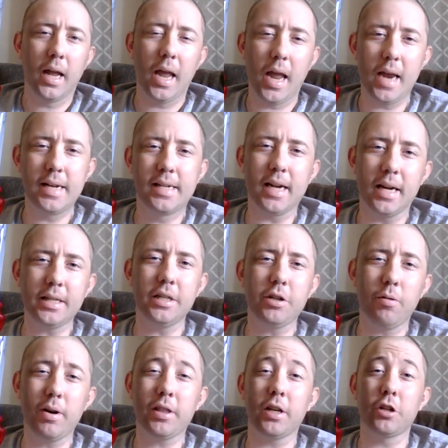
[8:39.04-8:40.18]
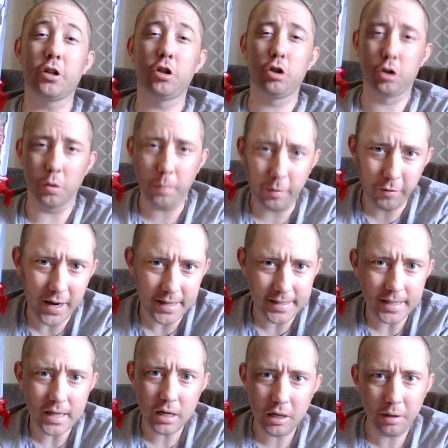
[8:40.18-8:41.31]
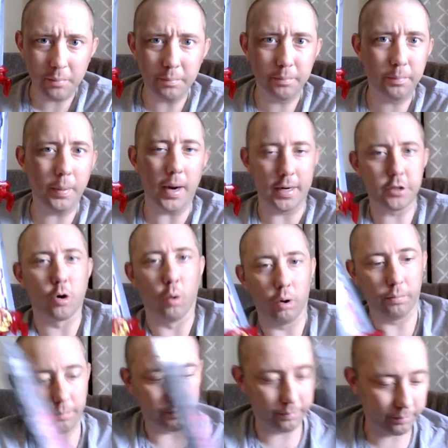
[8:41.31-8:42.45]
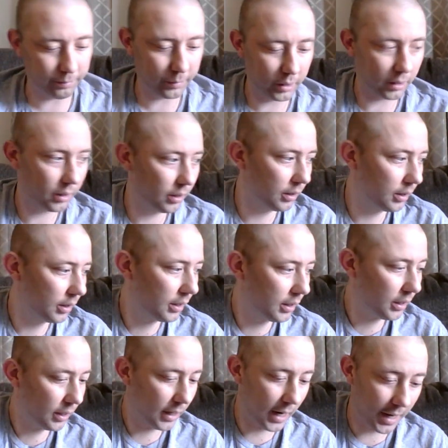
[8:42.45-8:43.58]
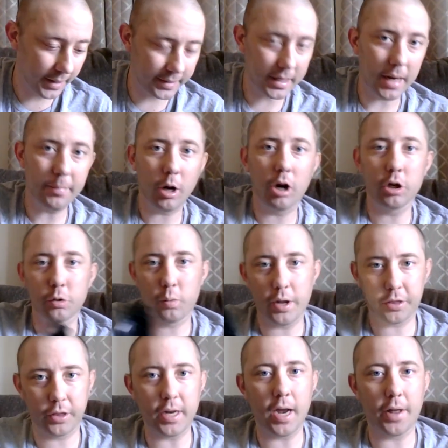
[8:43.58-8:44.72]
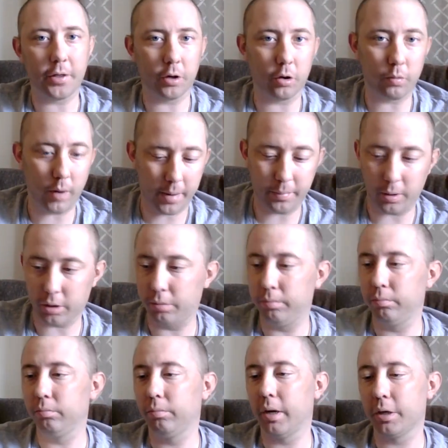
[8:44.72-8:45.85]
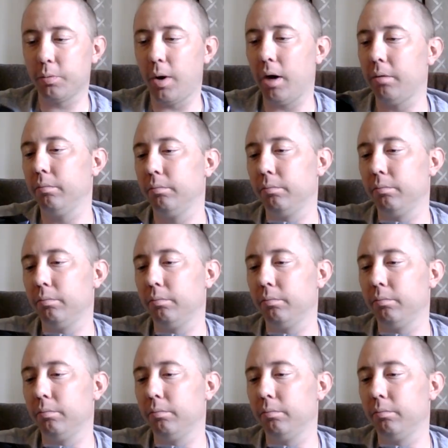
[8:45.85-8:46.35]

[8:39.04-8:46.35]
It doesn't do anything super fancy, but it's cool. And the same goes with the other ride book as well.